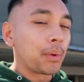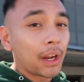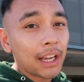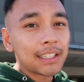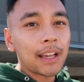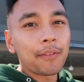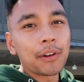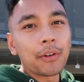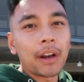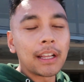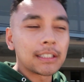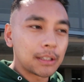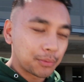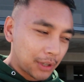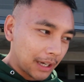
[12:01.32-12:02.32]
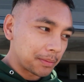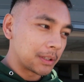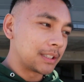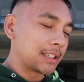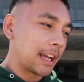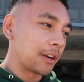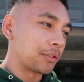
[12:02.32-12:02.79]
If you guys haven't already, subscribe to
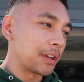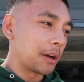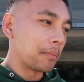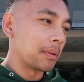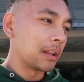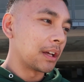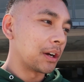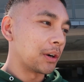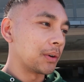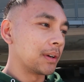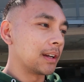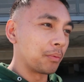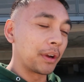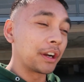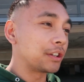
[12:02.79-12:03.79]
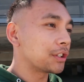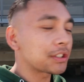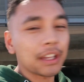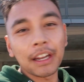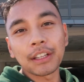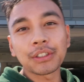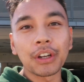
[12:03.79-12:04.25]
the channel down below. We are just
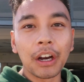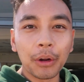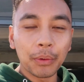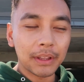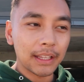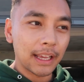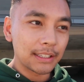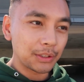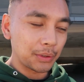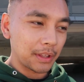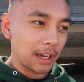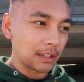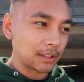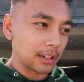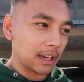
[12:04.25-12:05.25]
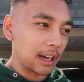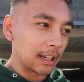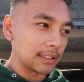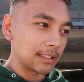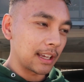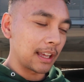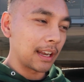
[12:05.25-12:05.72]
getting started with the S2000
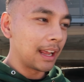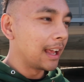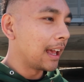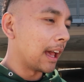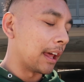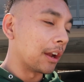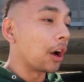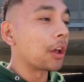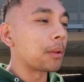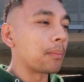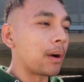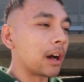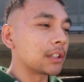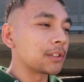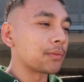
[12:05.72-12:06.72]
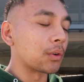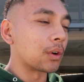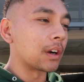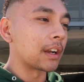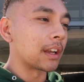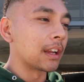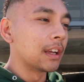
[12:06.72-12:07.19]
content and all the mods
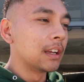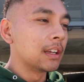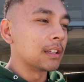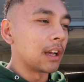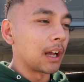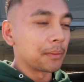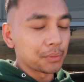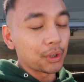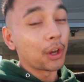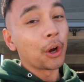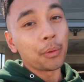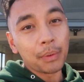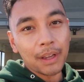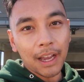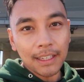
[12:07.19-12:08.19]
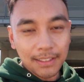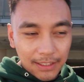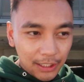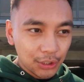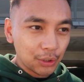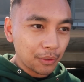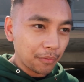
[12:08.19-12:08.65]
for it. So I hope you guys
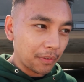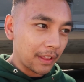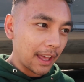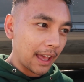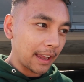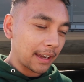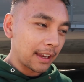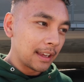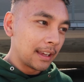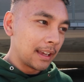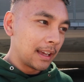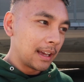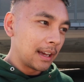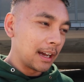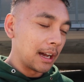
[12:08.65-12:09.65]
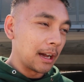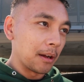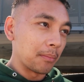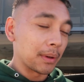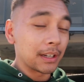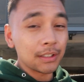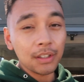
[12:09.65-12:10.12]
stay tuned for that.
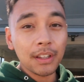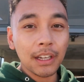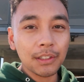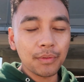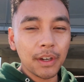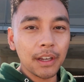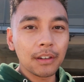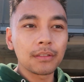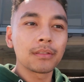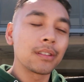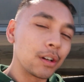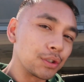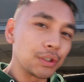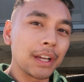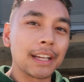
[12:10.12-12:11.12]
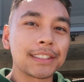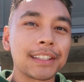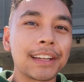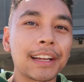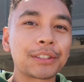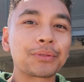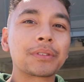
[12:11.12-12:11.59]
But until the next video, I'll see you guys in the
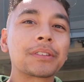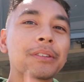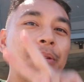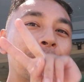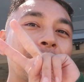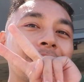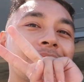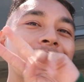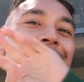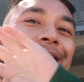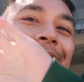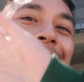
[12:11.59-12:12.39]
next one. Peace.